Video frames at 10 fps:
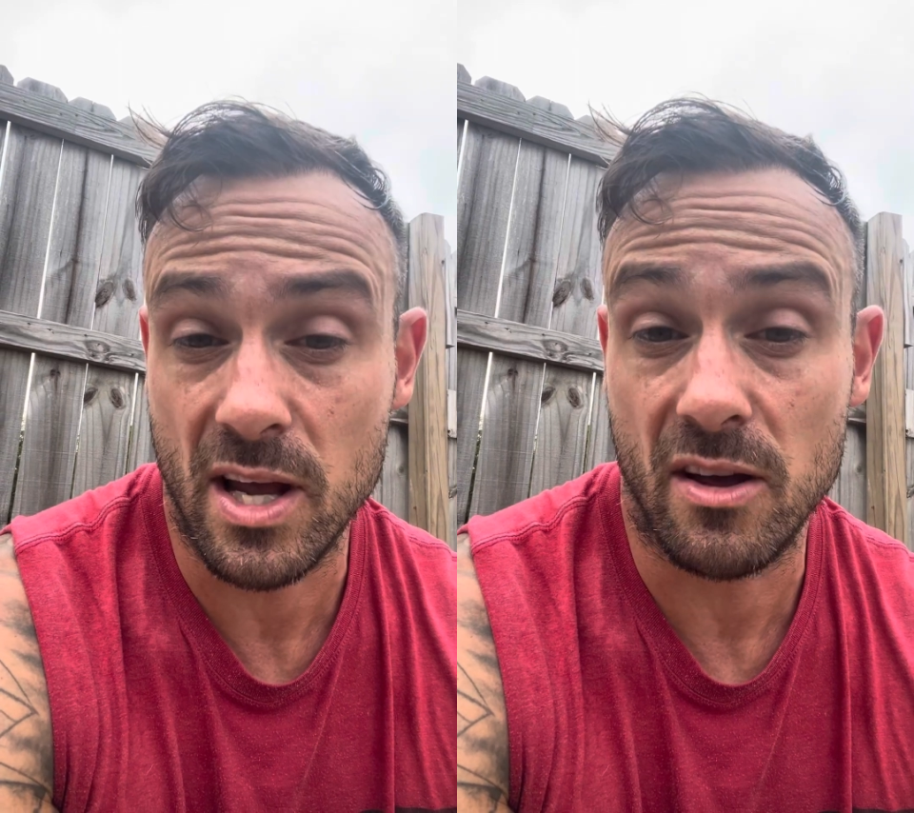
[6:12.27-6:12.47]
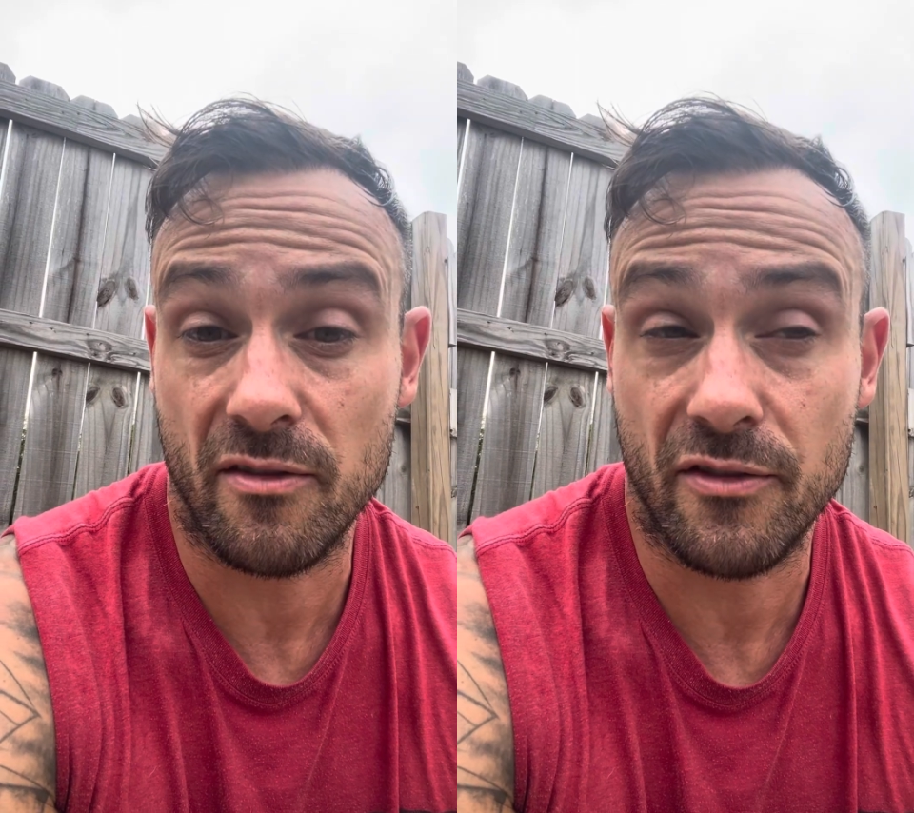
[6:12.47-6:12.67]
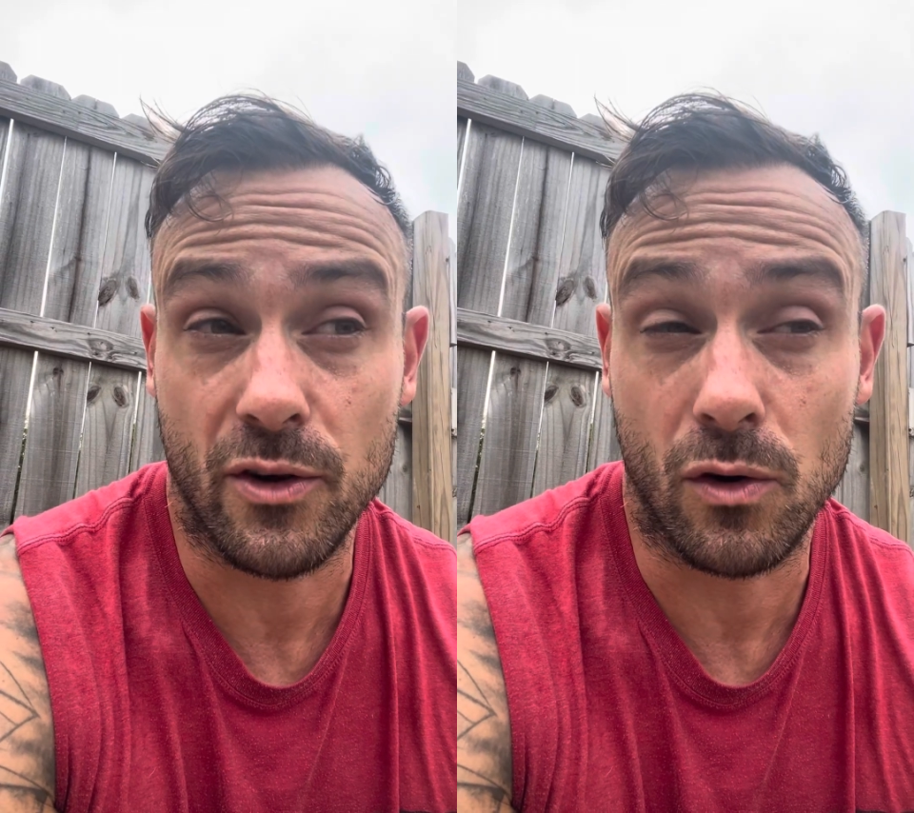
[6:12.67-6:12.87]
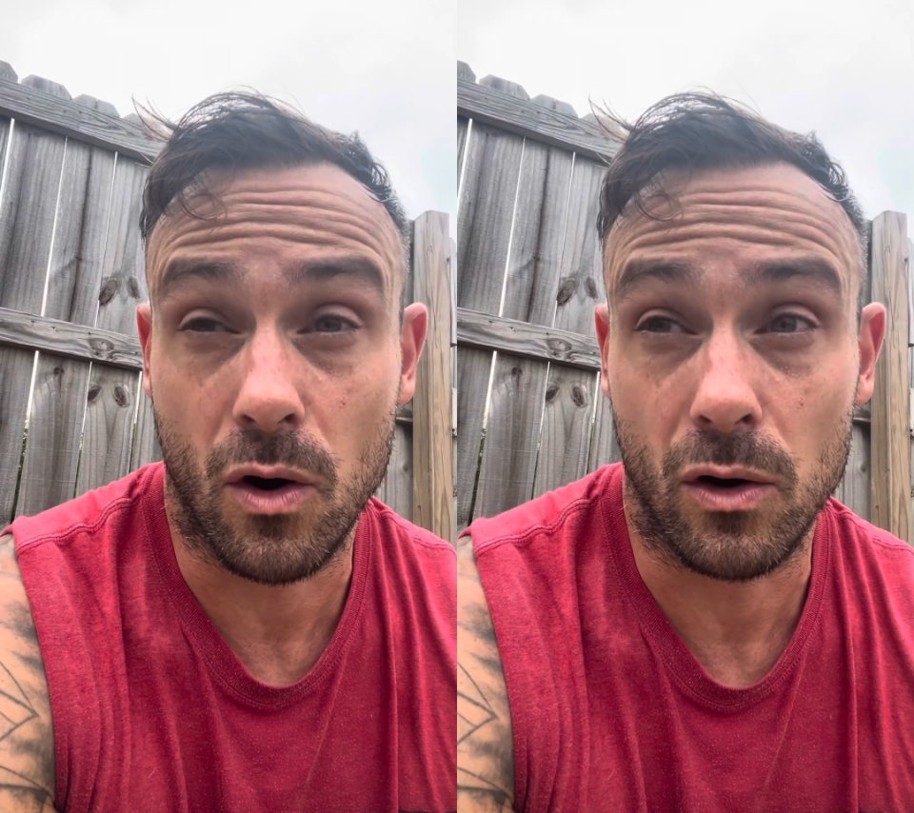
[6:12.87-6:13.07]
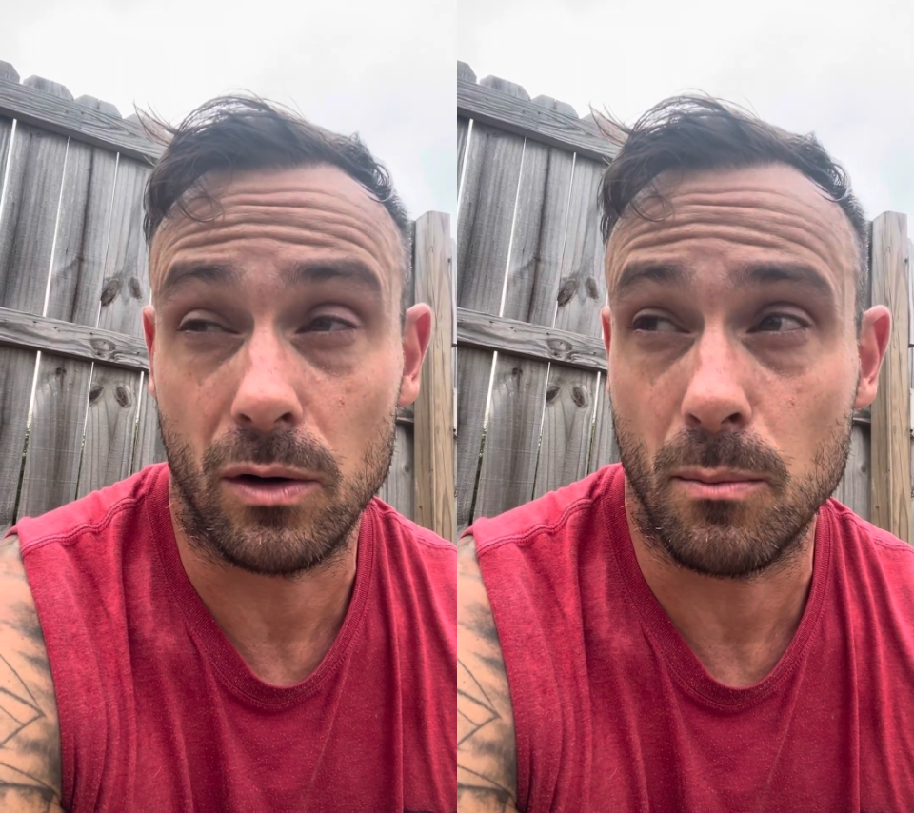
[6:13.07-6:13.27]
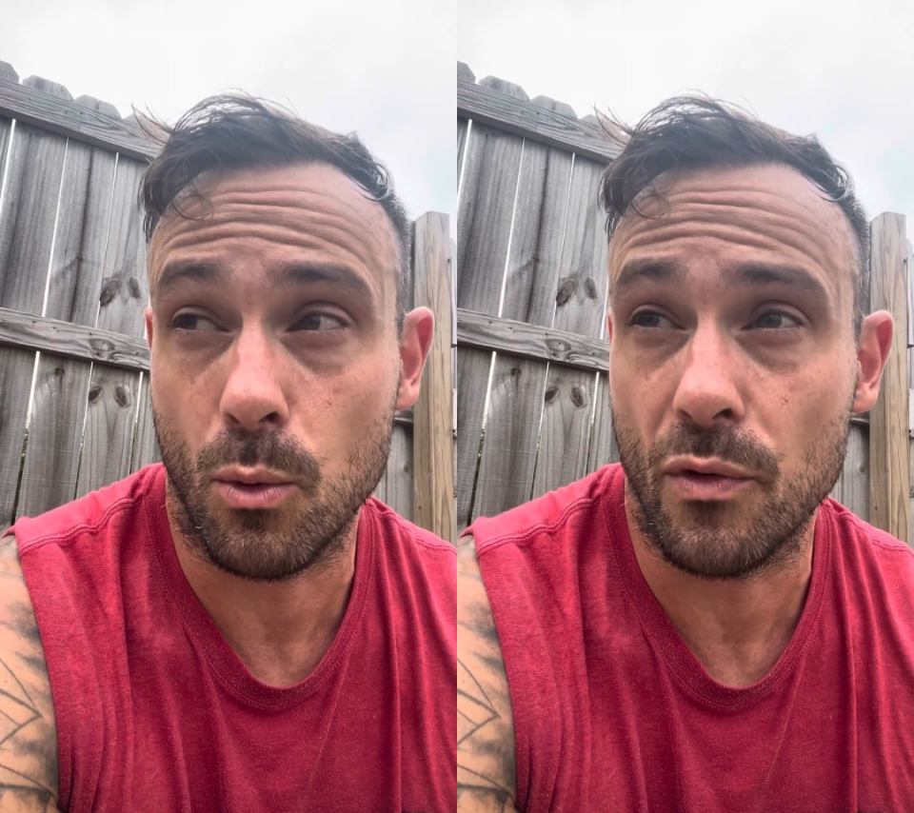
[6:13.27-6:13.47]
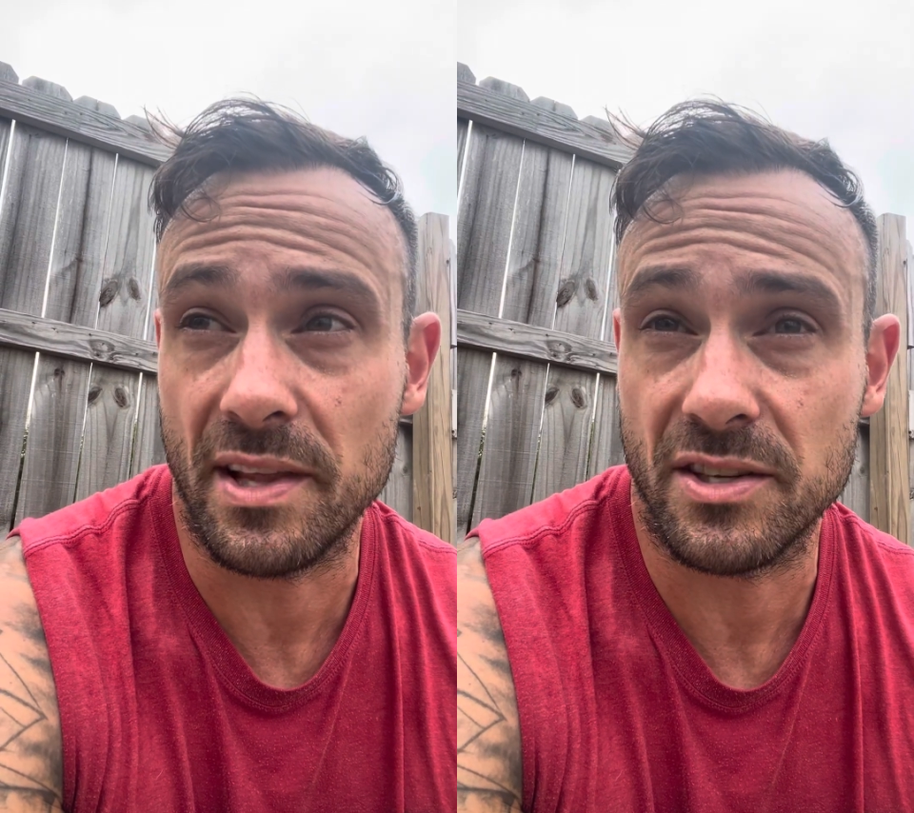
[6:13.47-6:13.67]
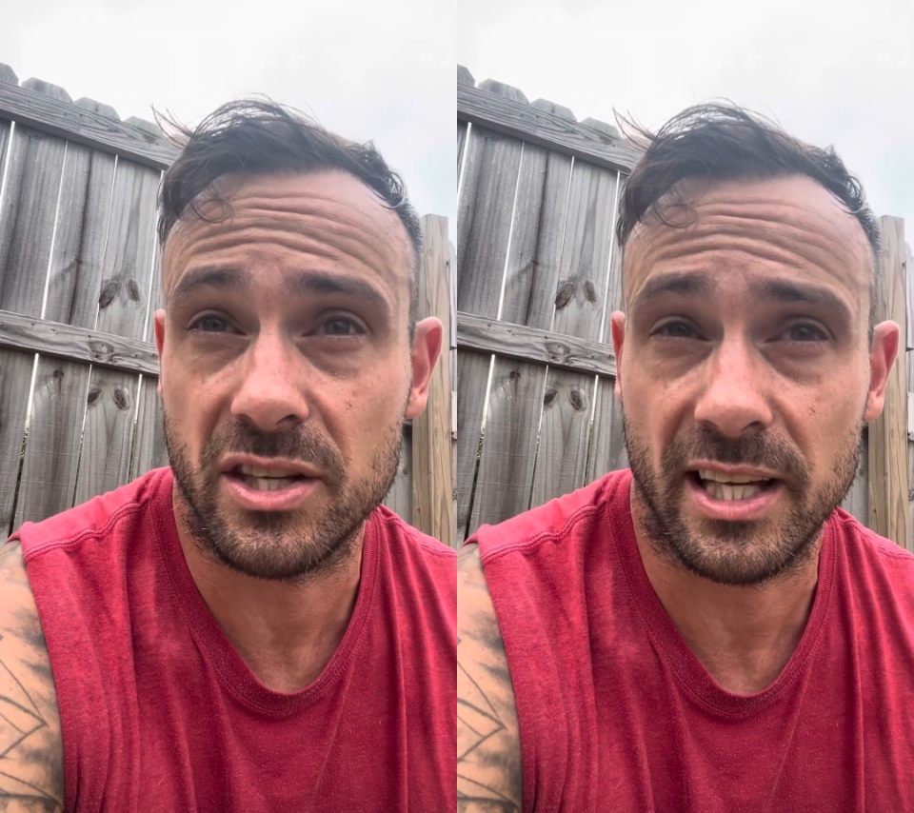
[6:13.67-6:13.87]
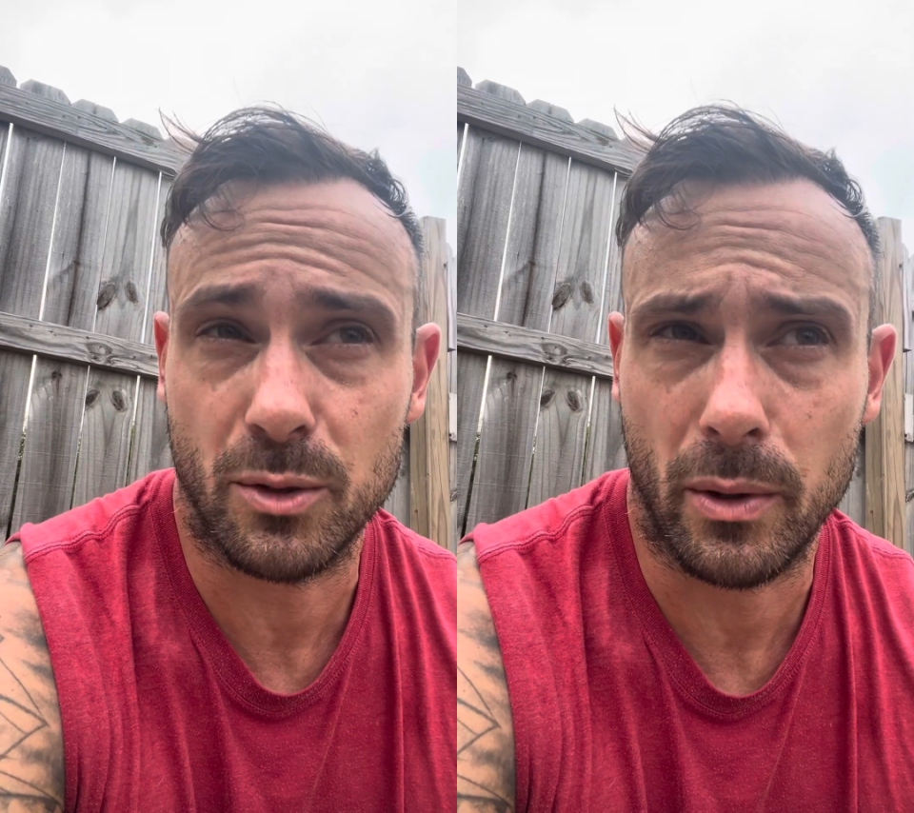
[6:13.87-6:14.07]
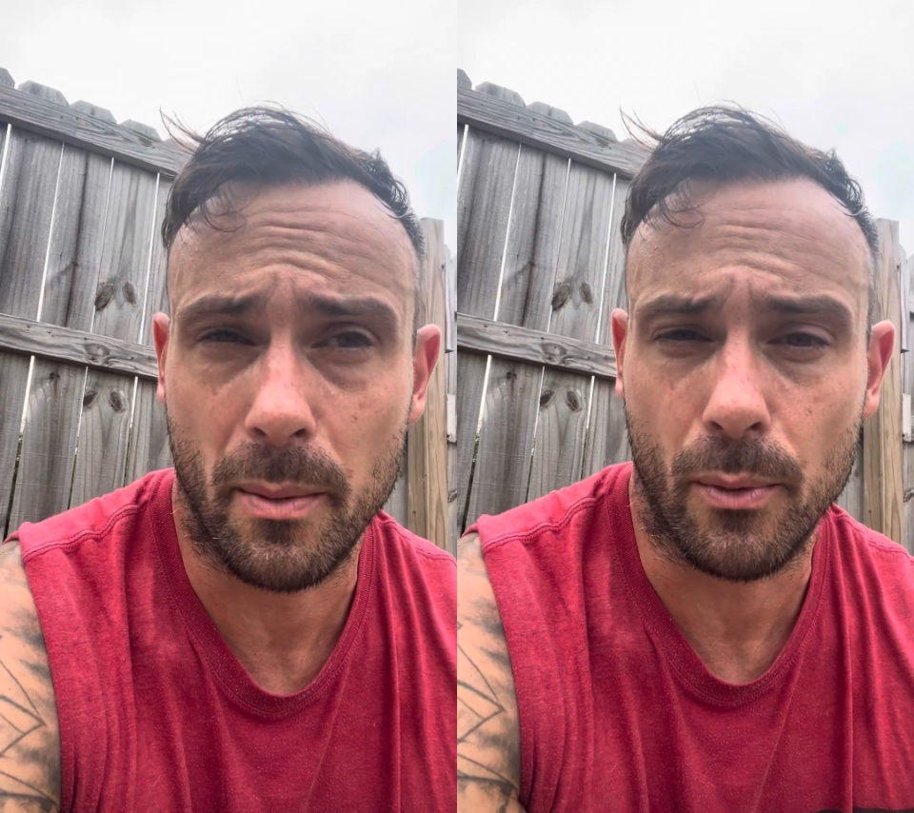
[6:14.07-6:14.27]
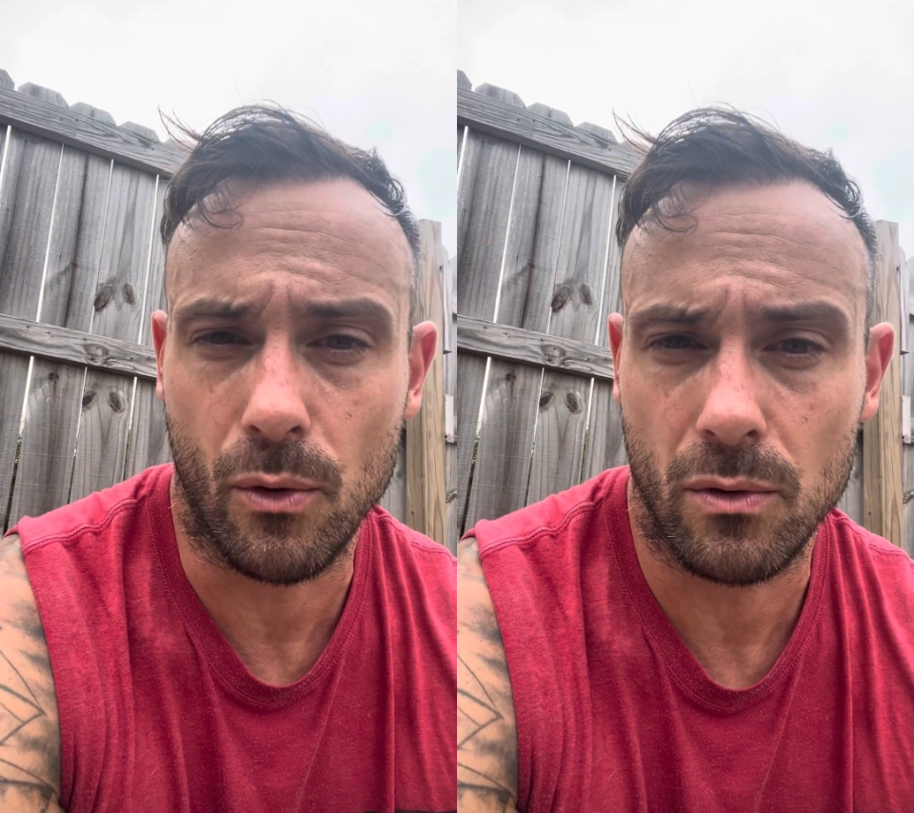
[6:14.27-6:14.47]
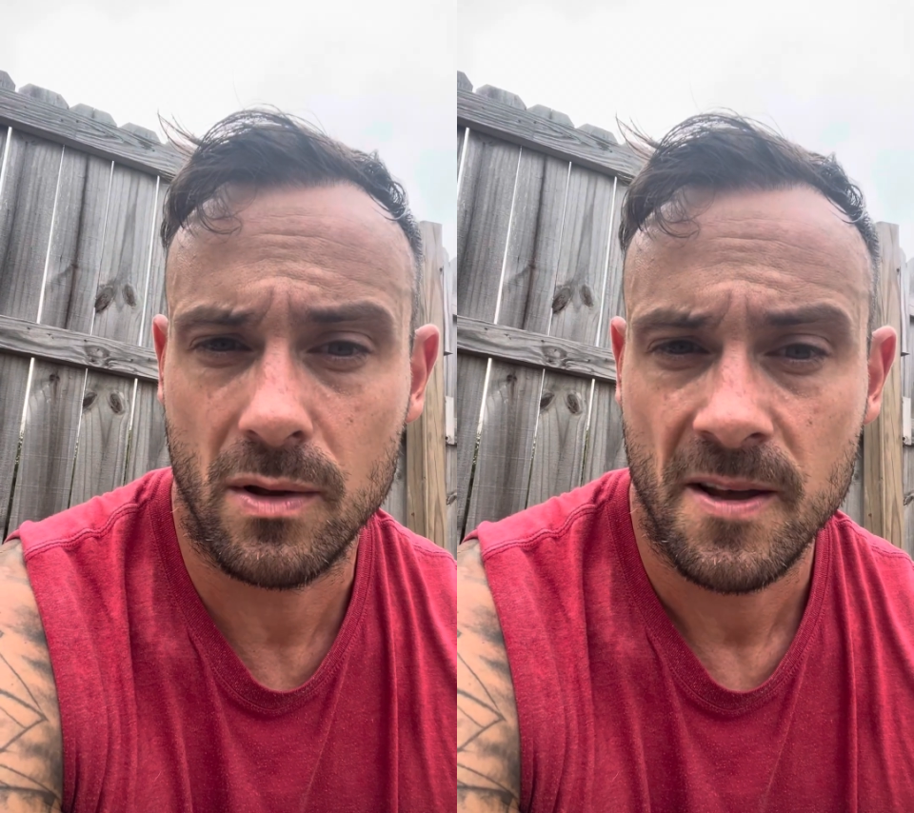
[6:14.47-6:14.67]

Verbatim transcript: if there are more than six people